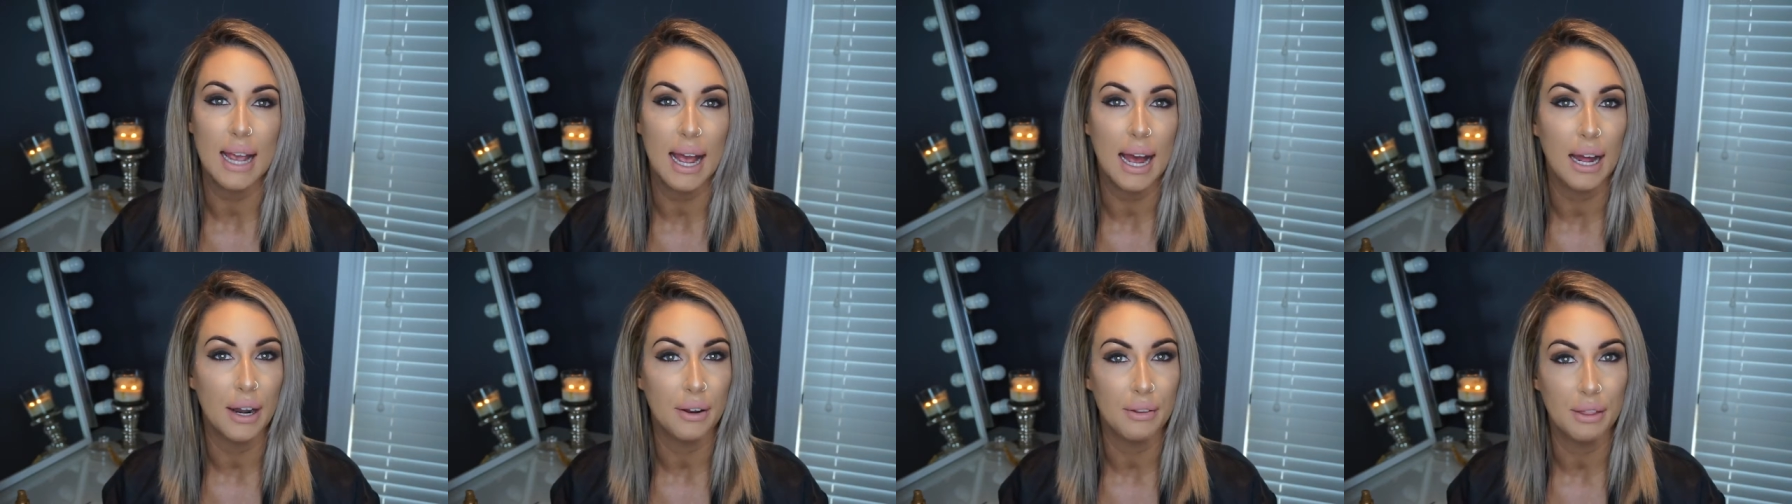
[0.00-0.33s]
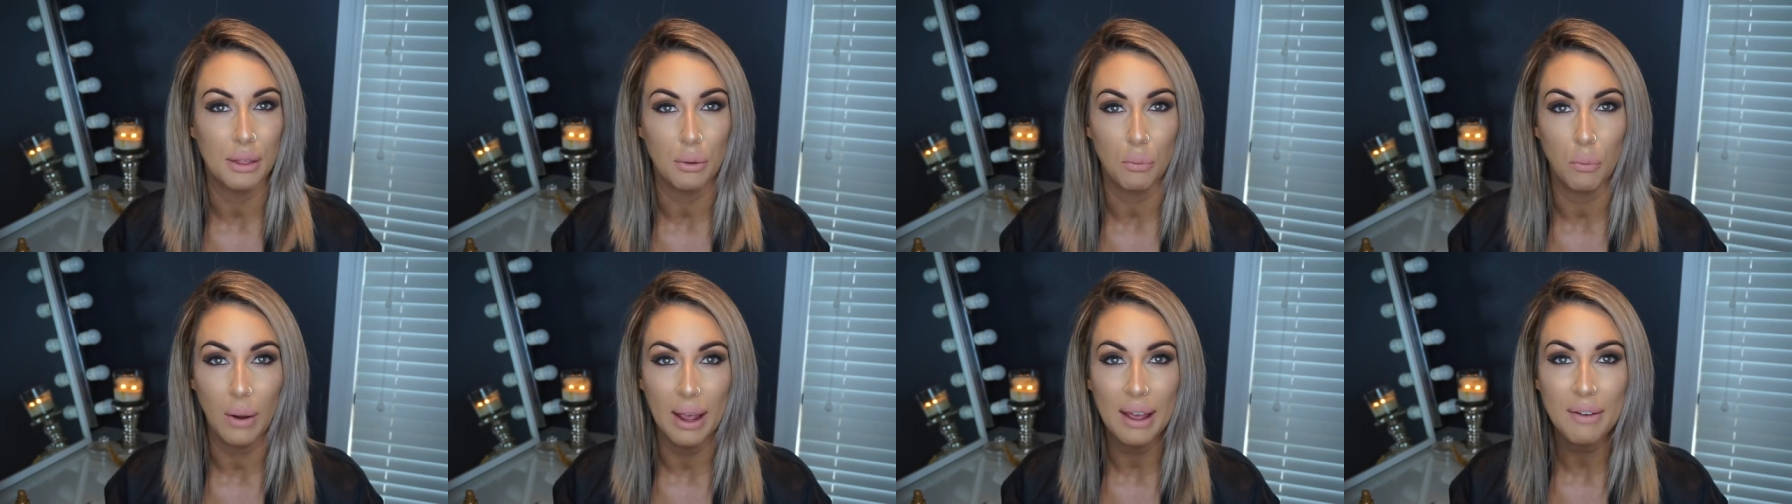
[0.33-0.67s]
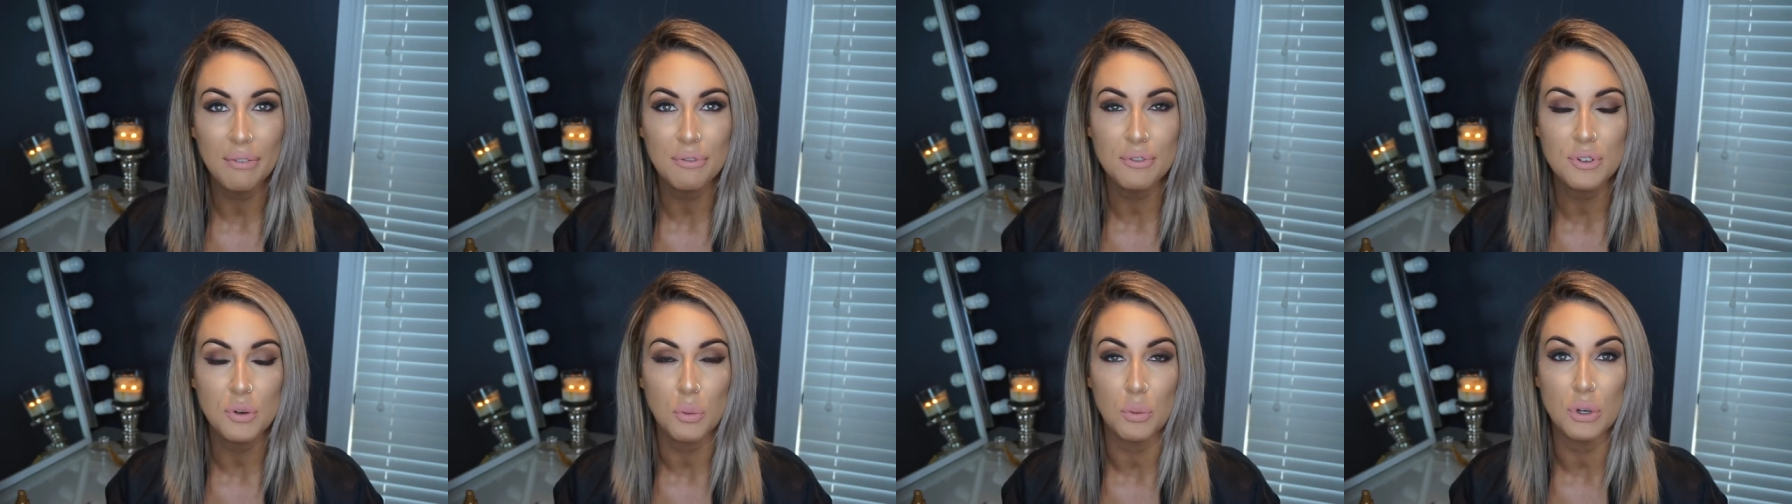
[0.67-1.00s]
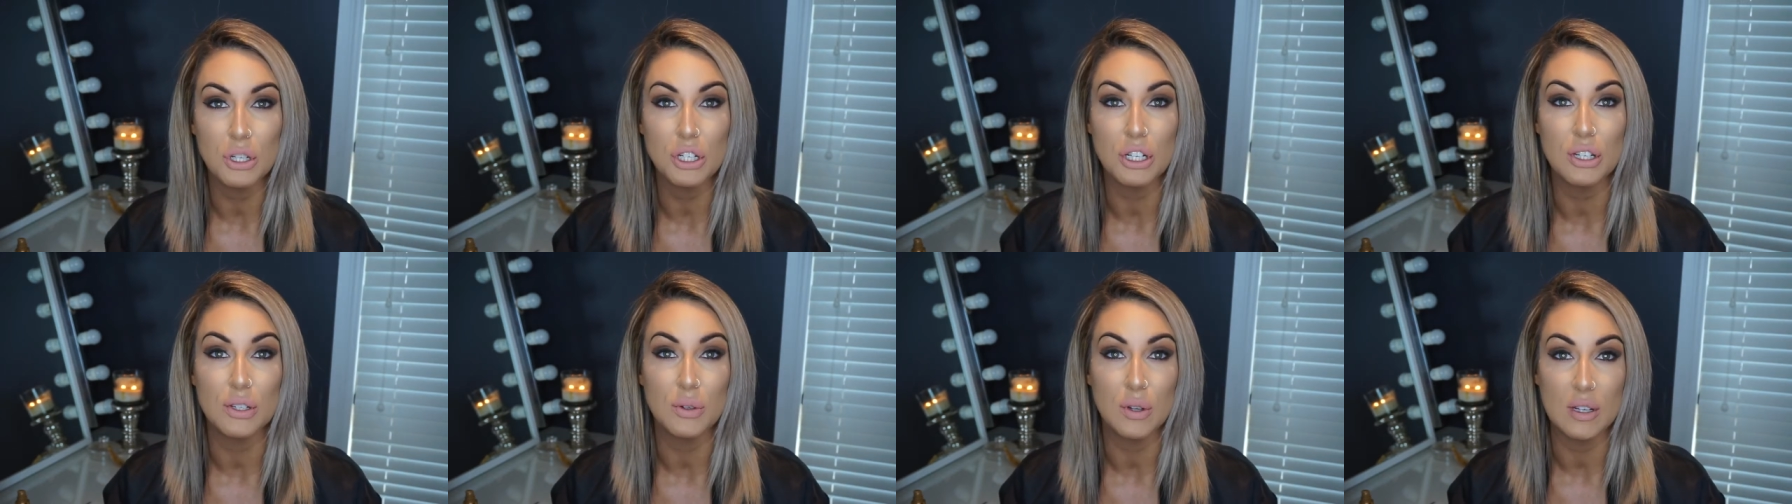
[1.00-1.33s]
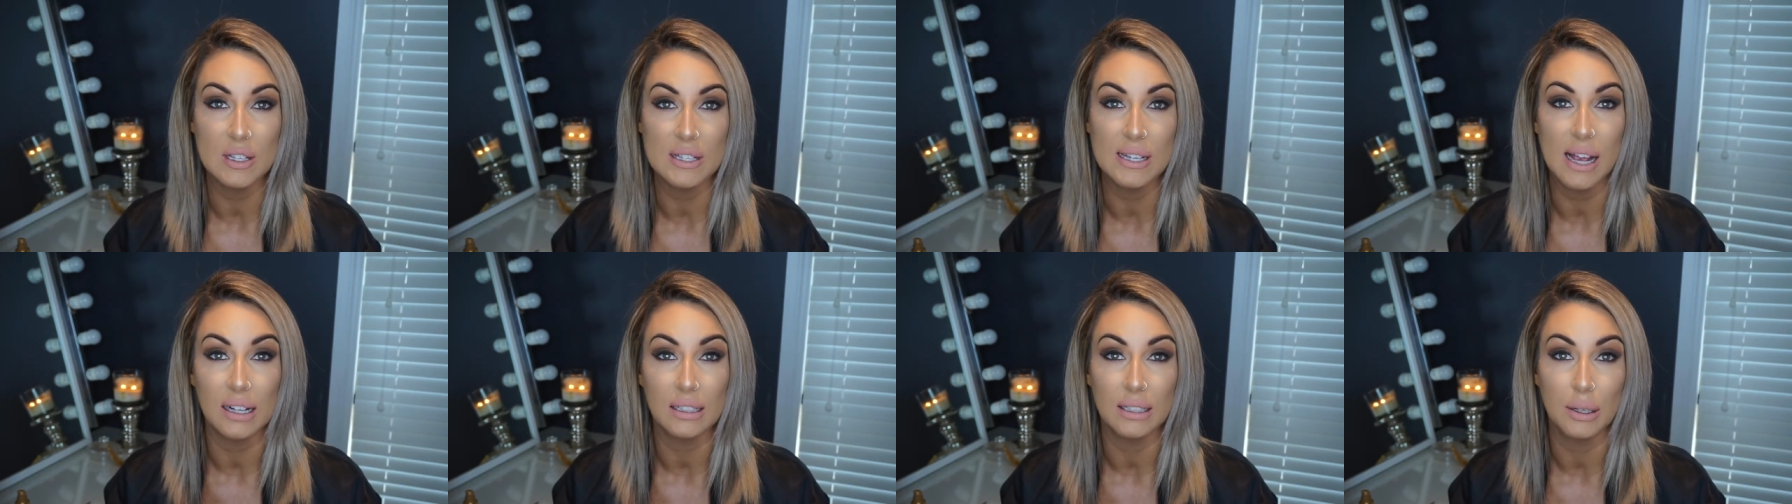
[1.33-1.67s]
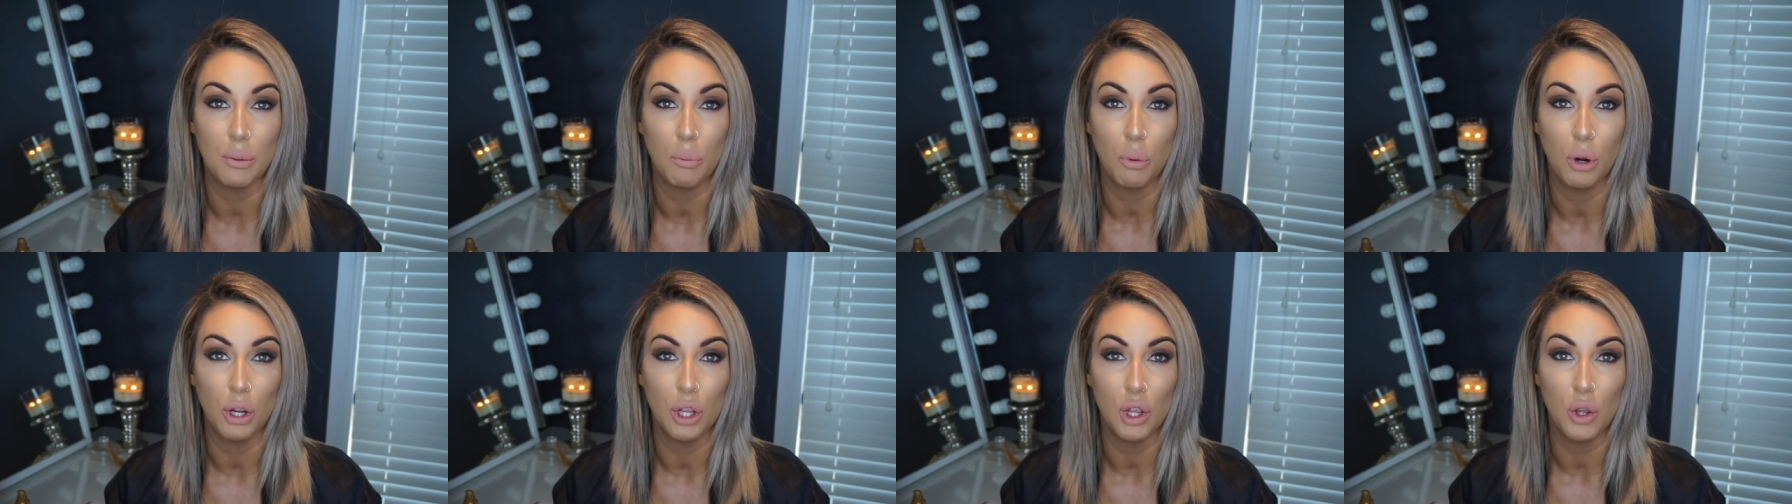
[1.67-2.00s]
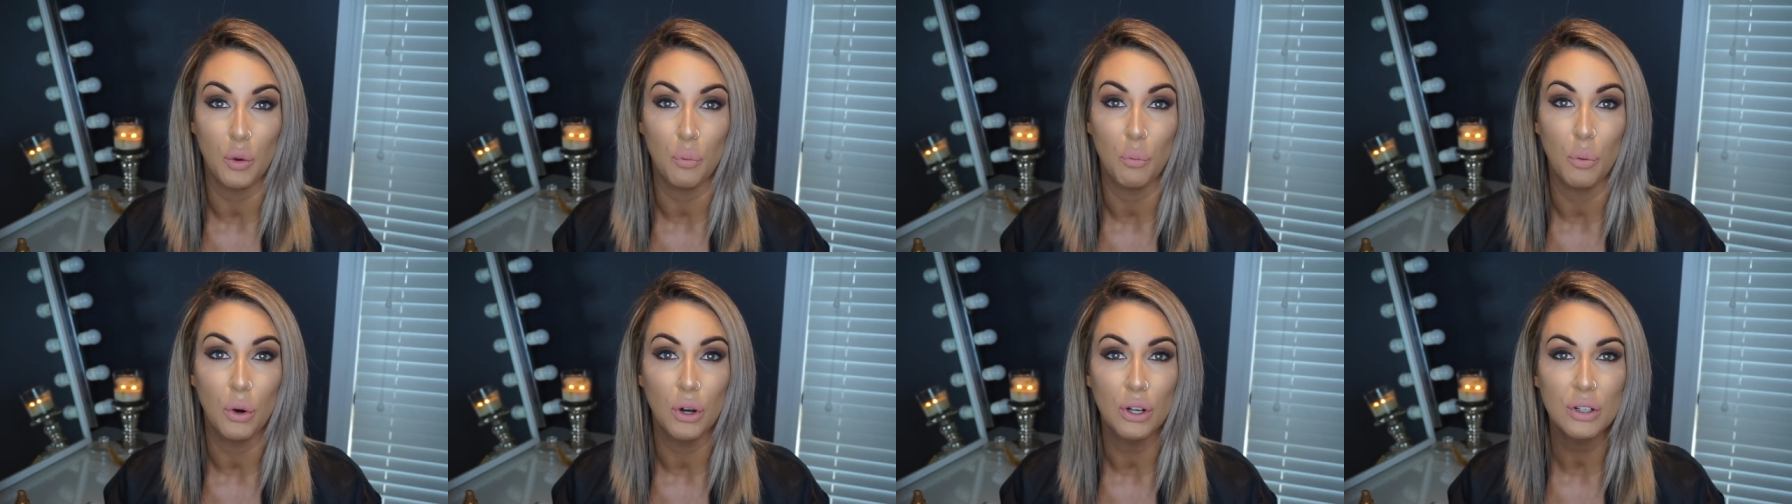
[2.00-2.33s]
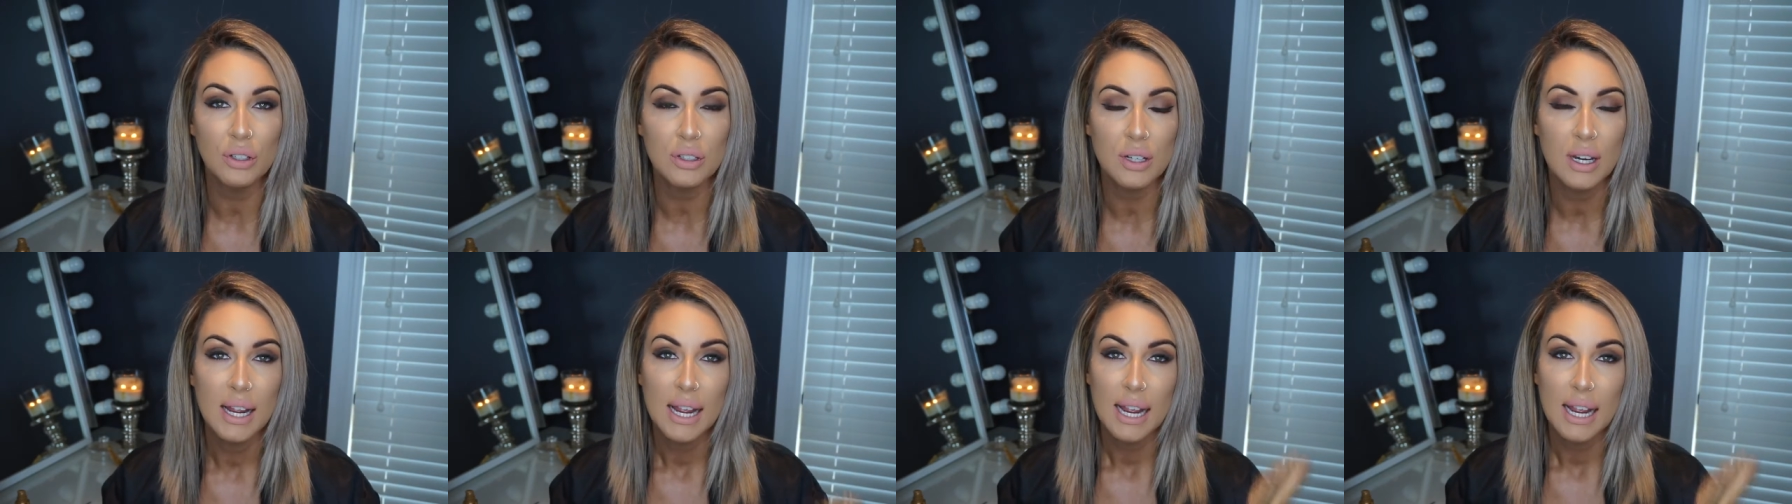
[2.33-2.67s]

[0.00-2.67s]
out of the weft, which is exactly what you want.